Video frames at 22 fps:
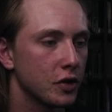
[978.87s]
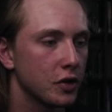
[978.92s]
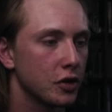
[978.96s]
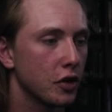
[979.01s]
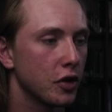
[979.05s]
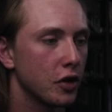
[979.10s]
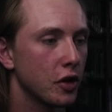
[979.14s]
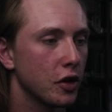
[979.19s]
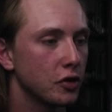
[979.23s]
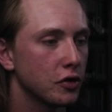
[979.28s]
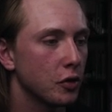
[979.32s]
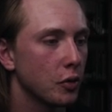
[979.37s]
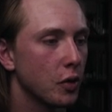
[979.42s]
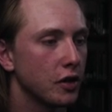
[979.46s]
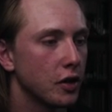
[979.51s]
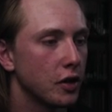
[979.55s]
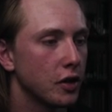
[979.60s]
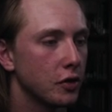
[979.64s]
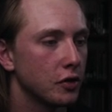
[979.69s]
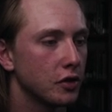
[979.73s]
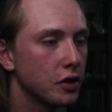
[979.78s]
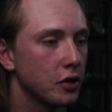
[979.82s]
So those are what
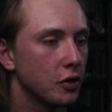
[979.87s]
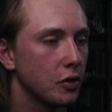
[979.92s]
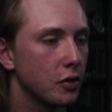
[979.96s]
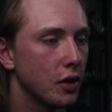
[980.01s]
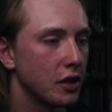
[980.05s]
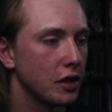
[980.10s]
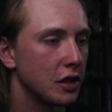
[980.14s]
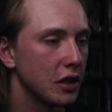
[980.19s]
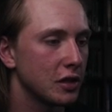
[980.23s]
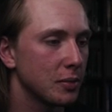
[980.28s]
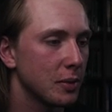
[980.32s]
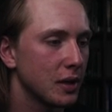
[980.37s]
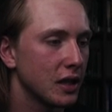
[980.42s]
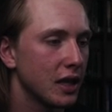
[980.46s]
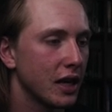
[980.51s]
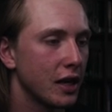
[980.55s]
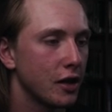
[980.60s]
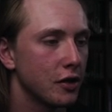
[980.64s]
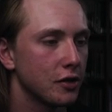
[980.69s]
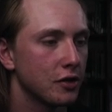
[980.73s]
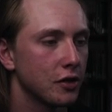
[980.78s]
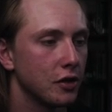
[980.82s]
those two adjustment
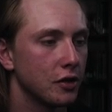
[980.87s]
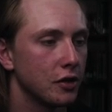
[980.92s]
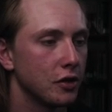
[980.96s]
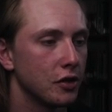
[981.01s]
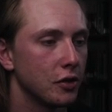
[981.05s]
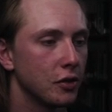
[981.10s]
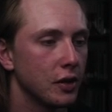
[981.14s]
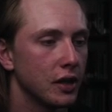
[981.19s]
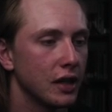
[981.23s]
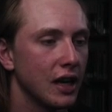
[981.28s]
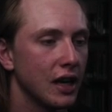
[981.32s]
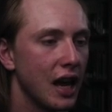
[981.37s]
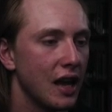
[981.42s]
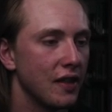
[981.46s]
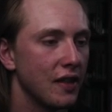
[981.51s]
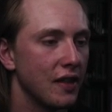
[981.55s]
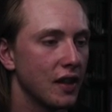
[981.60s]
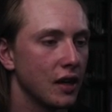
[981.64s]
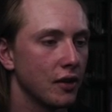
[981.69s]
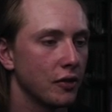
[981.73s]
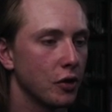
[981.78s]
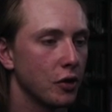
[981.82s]
layers are doing. And
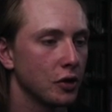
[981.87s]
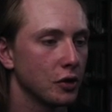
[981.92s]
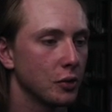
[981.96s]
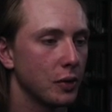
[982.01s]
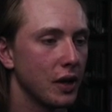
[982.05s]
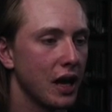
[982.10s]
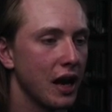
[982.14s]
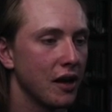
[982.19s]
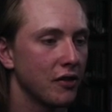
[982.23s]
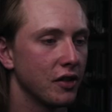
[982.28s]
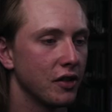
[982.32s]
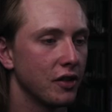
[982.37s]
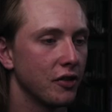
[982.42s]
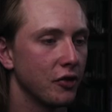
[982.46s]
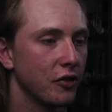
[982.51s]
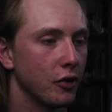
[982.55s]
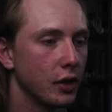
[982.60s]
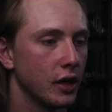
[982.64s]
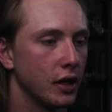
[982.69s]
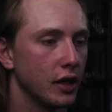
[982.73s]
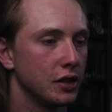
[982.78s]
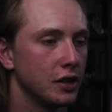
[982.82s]
then, of course, we have the
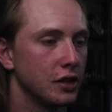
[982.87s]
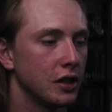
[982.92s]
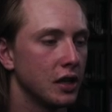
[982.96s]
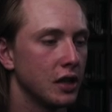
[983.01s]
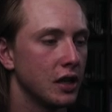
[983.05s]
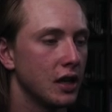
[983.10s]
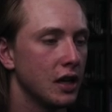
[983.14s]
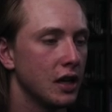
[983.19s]
footage